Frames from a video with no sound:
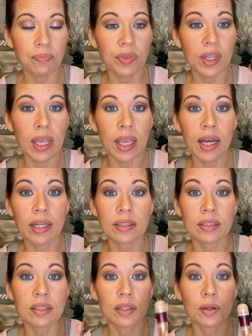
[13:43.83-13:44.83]

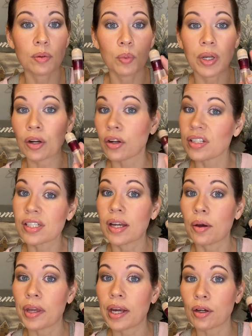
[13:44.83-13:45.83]
And we are going to see how
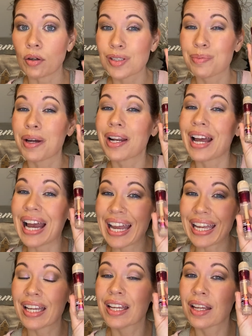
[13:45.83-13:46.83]
that goes, but
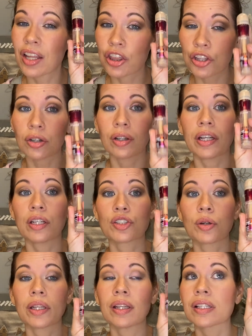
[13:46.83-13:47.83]
I thoroughly
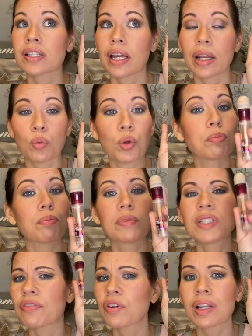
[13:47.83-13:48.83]
enjoyed this and would
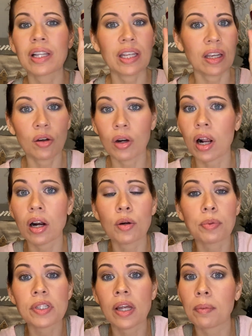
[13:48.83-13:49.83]
definitely
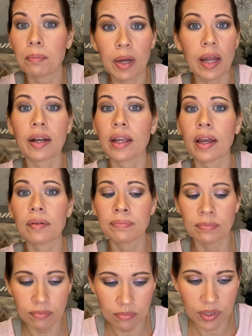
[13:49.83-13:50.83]
100% buy it again.
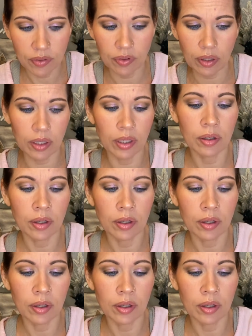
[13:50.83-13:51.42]
Definitely.